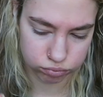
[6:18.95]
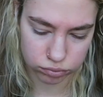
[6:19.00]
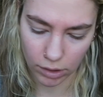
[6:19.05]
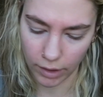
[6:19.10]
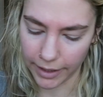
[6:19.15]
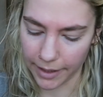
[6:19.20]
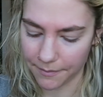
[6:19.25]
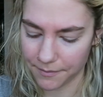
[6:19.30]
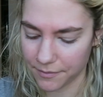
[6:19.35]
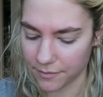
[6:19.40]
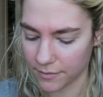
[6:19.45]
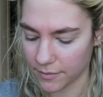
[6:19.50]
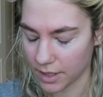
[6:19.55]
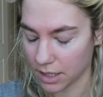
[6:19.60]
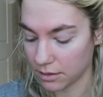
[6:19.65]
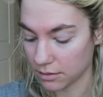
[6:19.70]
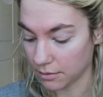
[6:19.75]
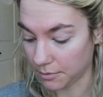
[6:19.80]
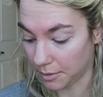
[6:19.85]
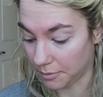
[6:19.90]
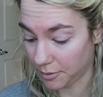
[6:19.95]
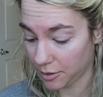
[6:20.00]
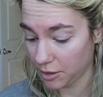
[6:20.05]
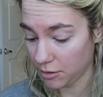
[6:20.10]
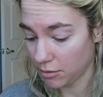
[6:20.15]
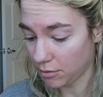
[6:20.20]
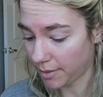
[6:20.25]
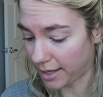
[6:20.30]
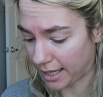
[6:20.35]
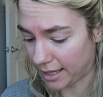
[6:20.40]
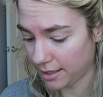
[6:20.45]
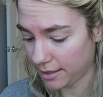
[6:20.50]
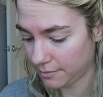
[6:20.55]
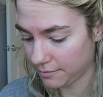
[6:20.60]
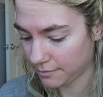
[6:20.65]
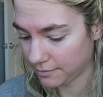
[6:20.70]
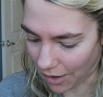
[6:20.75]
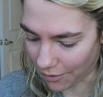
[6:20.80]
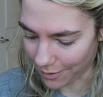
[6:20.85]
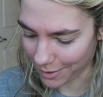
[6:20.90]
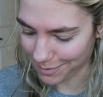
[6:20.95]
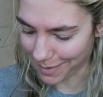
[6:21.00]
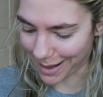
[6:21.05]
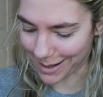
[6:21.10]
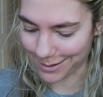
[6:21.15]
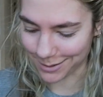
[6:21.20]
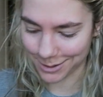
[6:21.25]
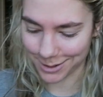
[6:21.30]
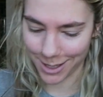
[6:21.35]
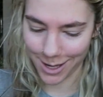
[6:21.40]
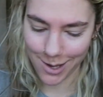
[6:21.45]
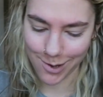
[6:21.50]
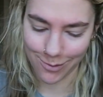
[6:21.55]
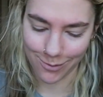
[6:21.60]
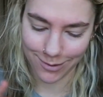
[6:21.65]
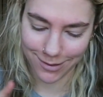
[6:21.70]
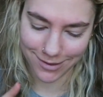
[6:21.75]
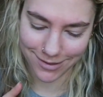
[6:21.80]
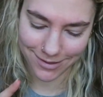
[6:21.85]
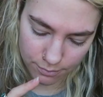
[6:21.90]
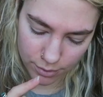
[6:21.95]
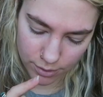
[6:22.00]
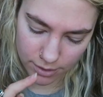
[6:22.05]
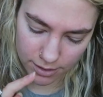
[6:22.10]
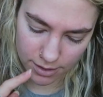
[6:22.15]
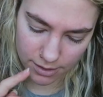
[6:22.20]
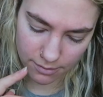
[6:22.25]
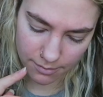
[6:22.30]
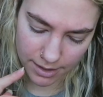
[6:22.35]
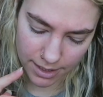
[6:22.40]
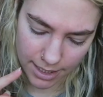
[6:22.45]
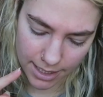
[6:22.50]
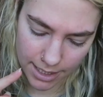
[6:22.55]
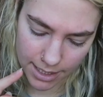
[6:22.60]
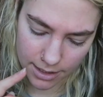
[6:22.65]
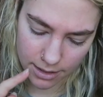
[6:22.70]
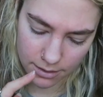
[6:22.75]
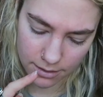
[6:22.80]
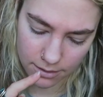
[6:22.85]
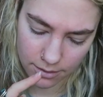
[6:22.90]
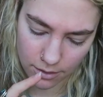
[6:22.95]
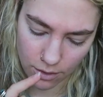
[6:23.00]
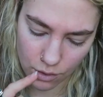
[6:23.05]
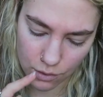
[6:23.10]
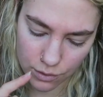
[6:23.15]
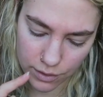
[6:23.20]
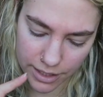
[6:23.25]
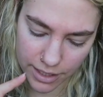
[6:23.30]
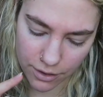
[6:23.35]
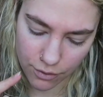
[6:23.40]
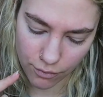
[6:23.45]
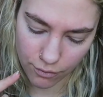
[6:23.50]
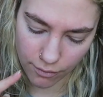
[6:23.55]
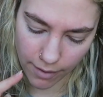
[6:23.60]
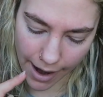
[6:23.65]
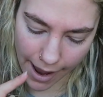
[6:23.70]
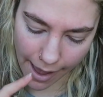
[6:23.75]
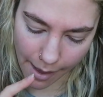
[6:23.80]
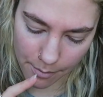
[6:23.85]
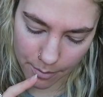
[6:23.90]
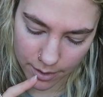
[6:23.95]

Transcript: Okay, so I'm gonna put you in the palette. Oh, that looks cute. Put this on my hand. Holy crap.